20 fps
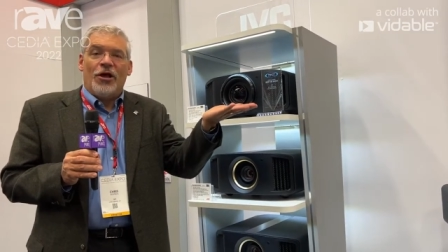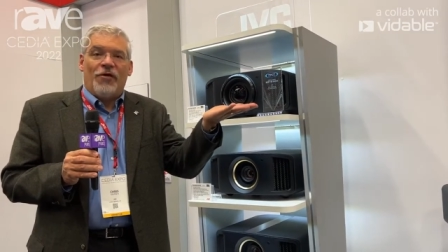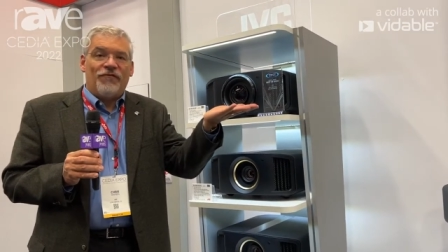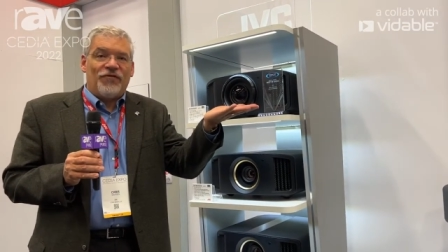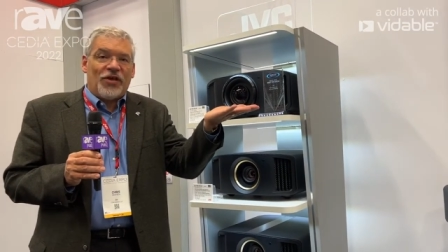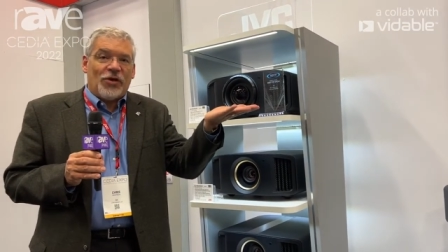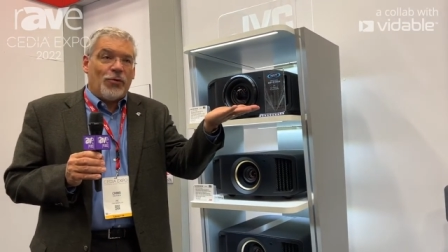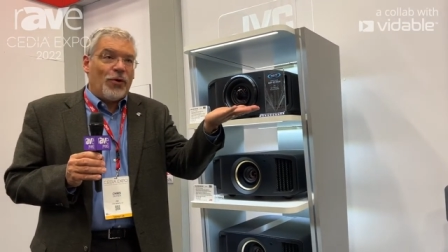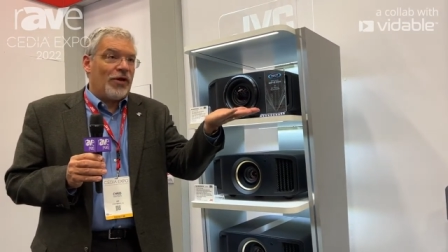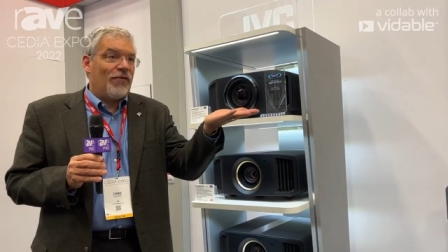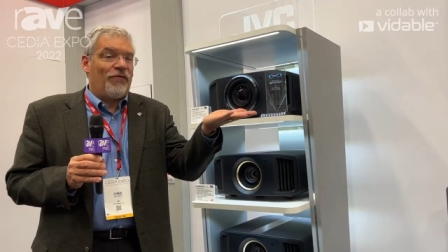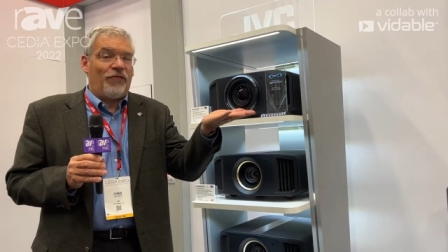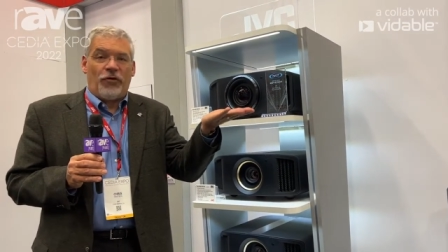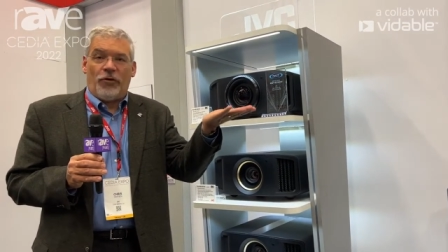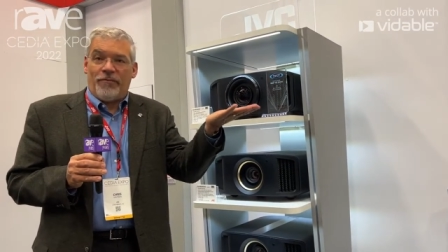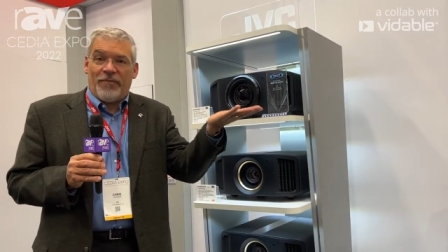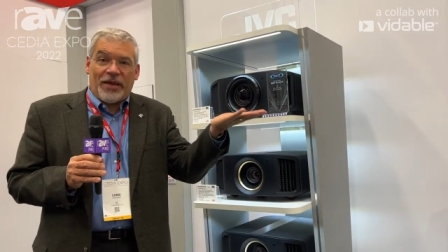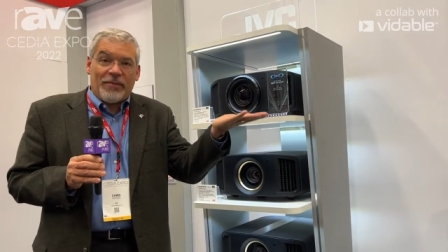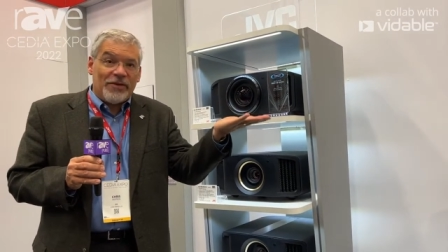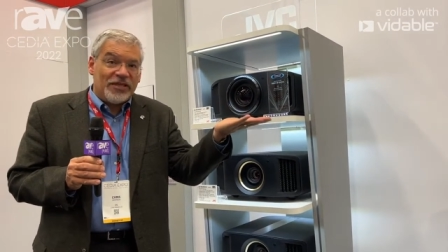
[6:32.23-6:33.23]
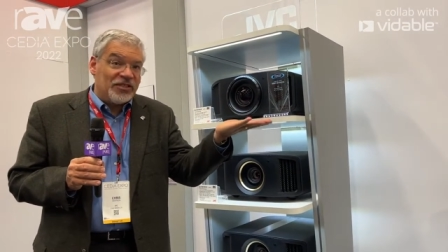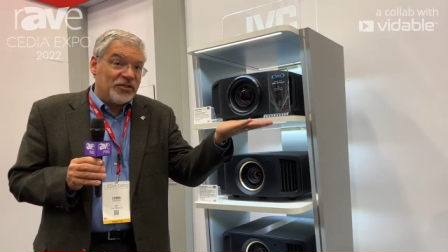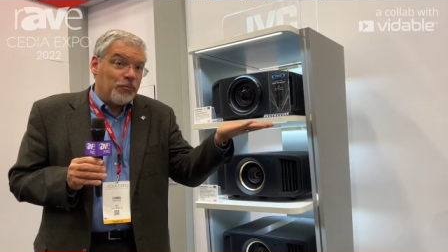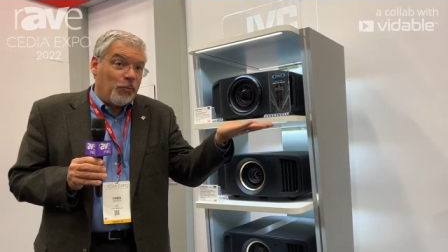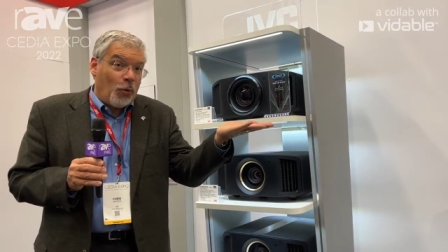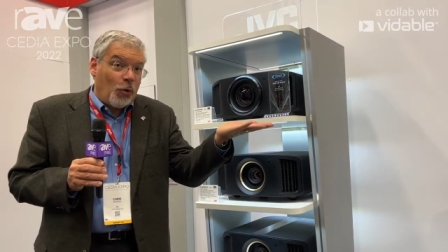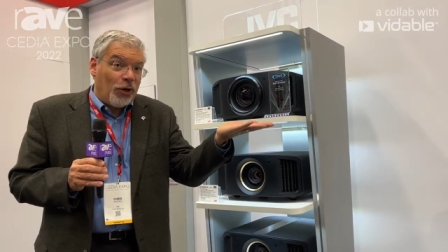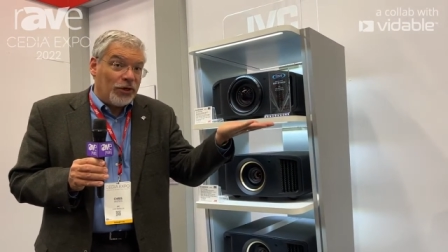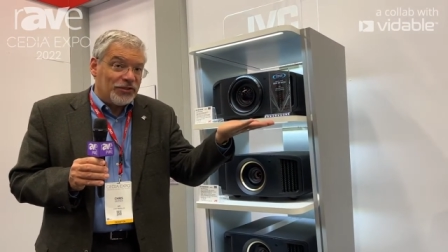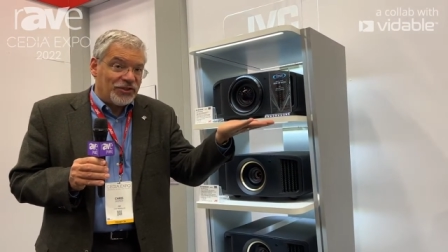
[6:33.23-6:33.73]
viewing for maybe
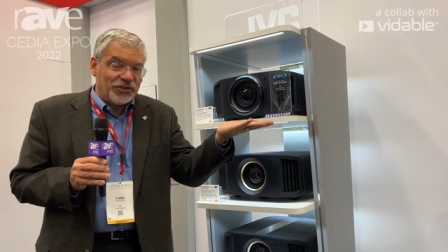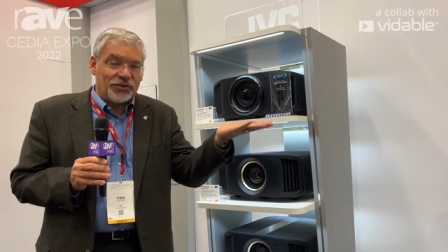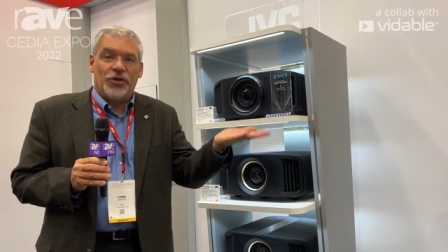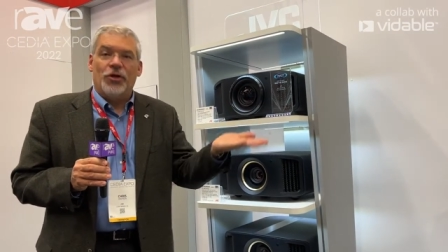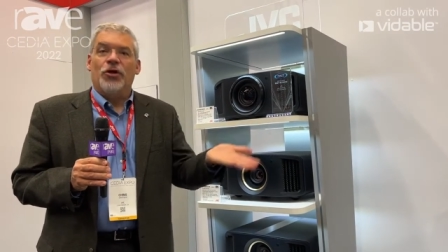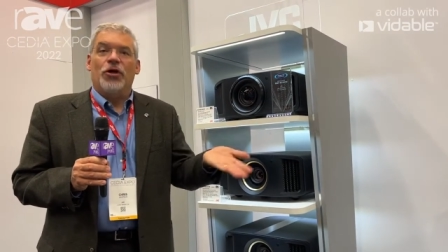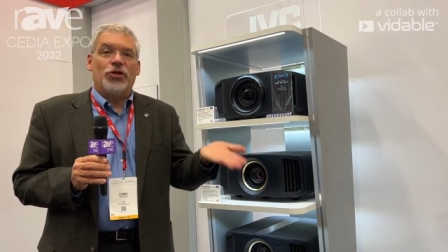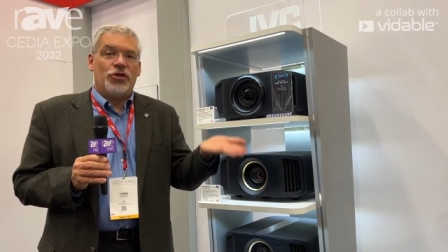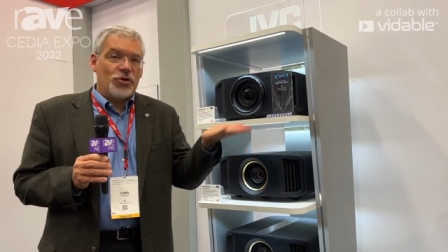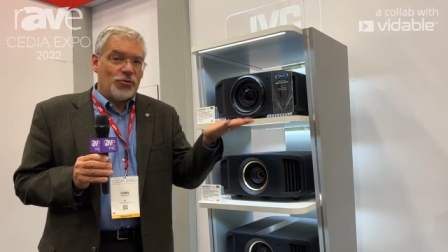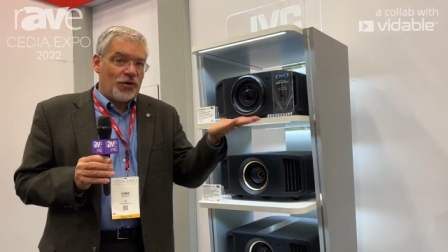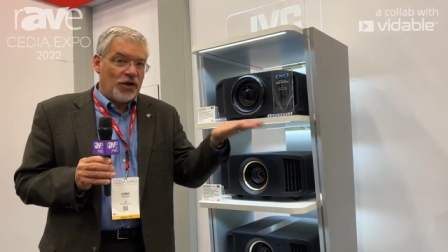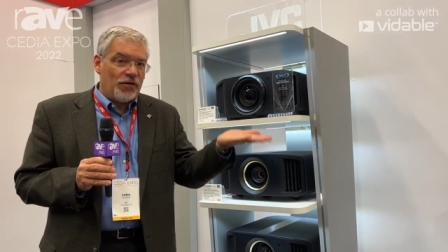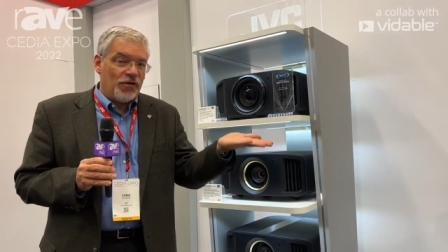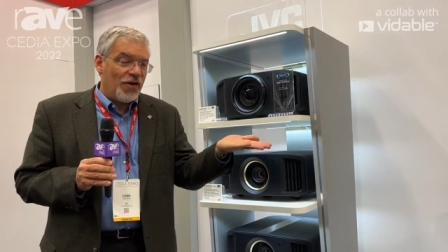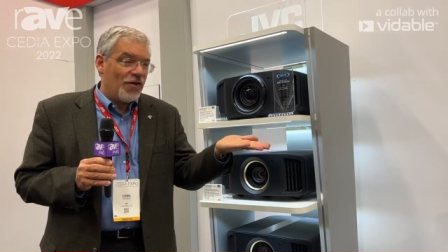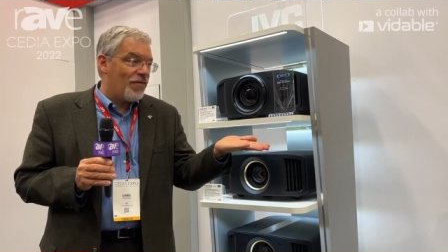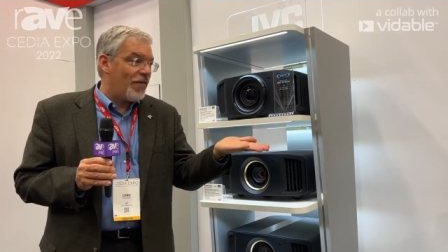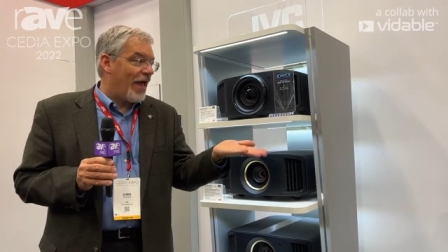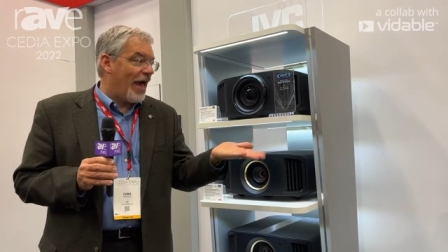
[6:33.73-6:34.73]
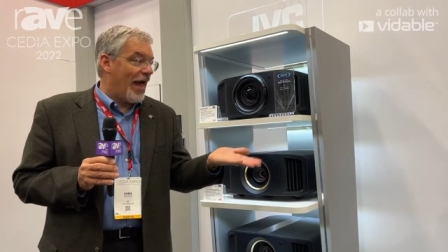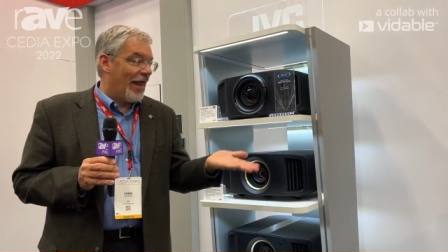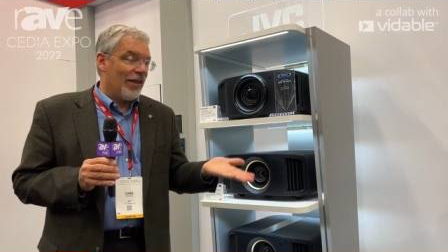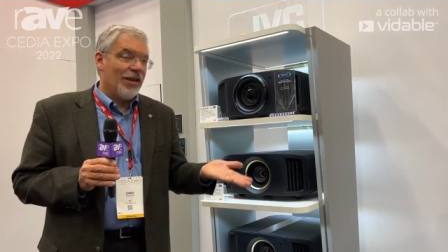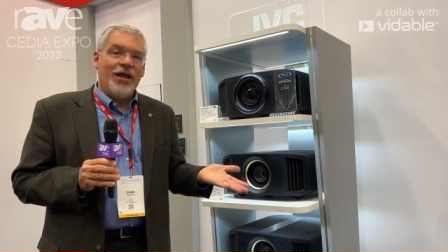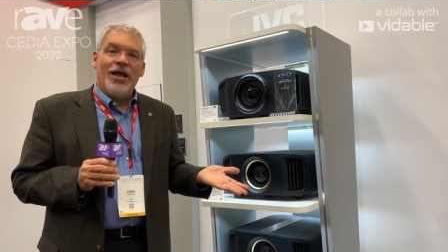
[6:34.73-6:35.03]
sports. You can do that.